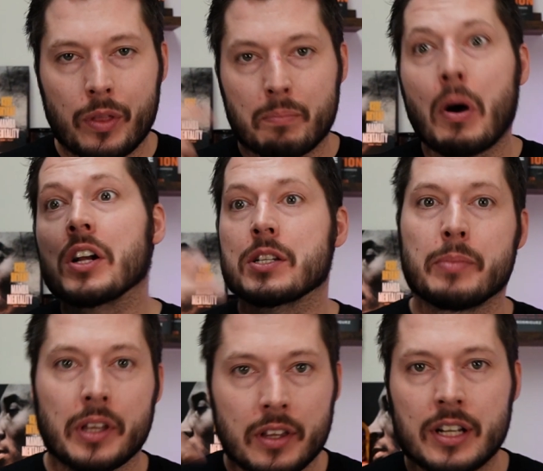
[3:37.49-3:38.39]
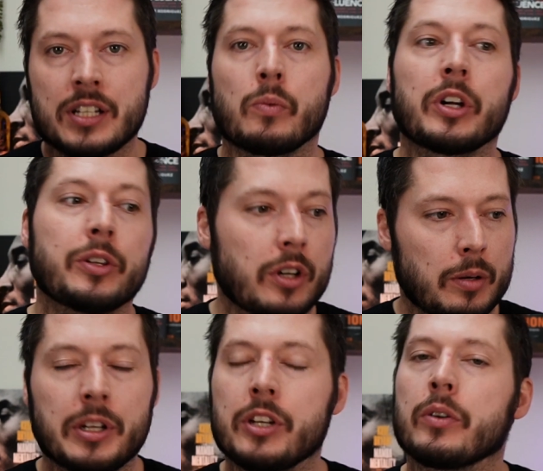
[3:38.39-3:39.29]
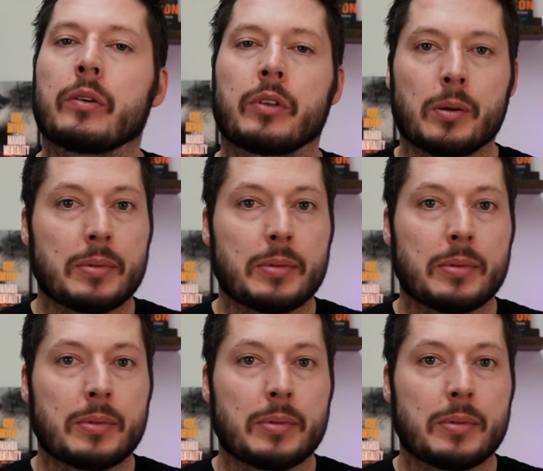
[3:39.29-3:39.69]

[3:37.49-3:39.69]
the possibilities and what you could be doing with